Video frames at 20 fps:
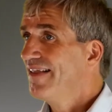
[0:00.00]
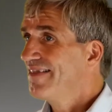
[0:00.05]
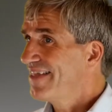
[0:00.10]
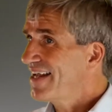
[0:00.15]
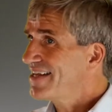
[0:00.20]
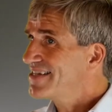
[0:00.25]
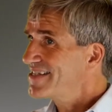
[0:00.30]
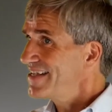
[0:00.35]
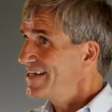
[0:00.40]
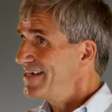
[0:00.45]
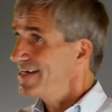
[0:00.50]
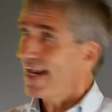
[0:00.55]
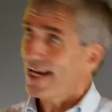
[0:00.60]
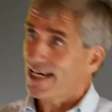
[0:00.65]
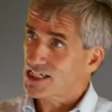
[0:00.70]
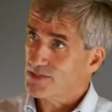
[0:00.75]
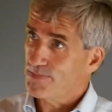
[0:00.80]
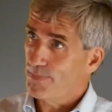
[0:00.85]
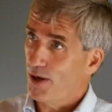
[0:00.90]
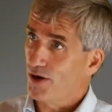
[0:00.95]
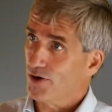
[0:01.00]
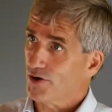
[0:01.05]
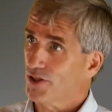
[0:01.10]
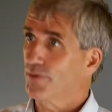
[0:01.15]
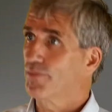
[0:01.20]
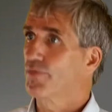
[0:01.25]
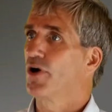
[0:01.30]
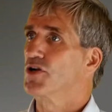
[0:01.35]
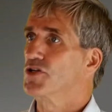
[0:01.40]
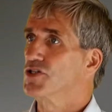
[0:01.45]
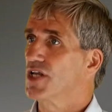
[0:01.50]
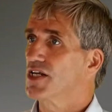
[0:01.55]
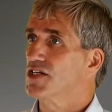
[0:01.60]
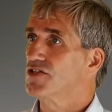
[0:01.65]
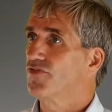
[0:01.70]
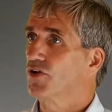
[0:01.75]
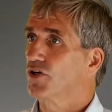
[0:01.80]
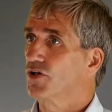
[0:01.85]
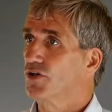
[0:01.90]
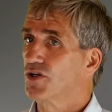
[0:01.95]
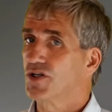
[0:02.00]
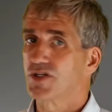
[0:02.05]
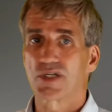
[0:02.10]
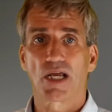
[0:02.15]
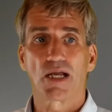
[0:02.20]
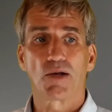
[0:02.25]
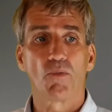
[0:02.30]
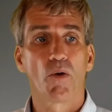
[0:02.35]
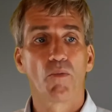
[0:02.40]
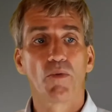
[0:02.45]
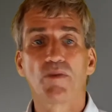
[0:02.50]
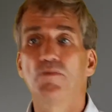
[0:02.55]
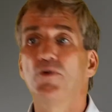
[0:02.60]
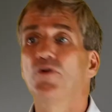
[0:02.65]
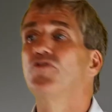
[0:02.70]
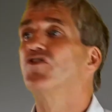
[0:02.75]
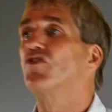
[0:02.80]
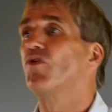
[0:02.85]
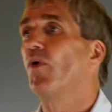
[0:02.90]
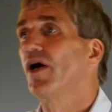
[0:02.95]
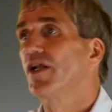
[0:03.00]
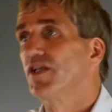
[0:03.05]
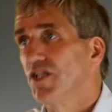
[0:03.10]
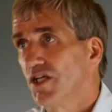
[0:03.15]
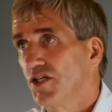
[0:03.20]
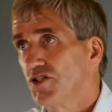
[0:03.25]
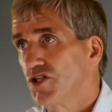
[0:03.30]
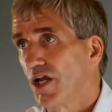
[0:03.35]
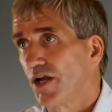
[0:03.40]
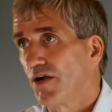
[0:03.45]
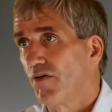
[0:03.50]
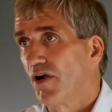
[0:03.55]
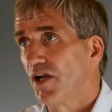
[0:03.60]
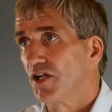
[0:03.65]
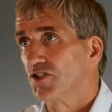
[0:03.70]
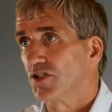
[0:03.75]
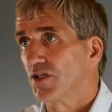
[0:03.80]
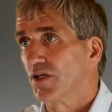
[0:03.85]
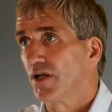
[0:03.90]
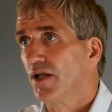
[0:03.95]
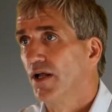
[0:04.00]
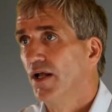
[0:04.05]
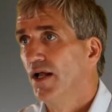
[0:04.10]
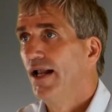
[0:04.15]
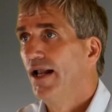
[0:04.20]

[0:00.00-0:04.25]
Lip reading: That's the next part of the process, for goodness sake, when we move to idea generation.